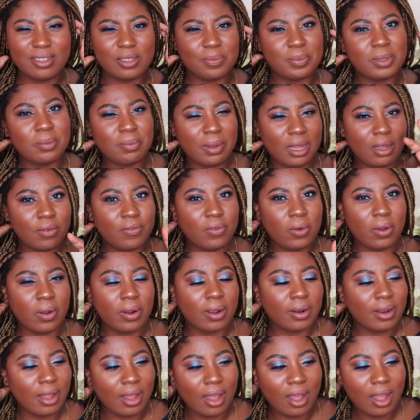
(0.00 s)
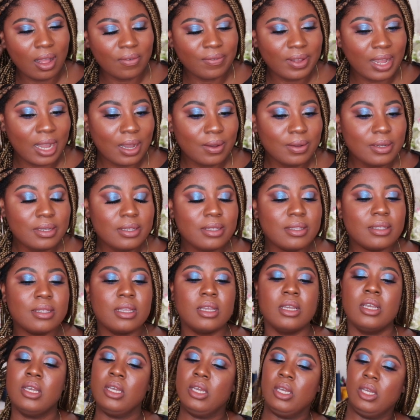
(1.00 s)
It's been about 4.5 hours.
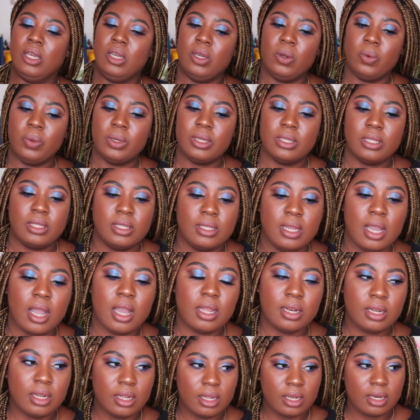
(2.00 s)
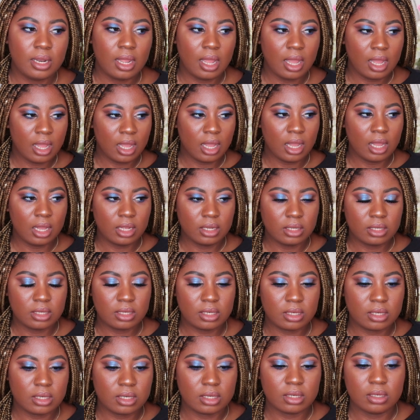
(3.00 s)
We started
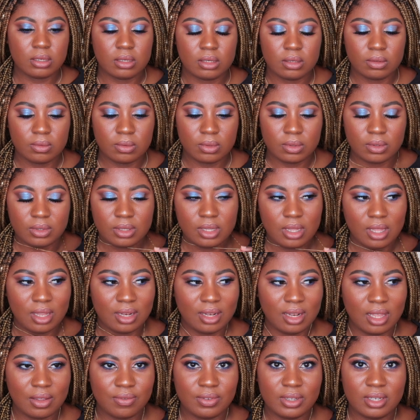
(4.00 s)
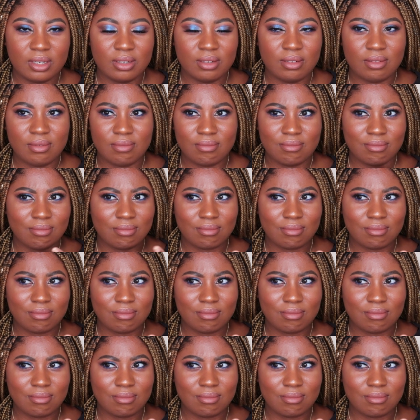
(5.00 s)
at, what was that, 11?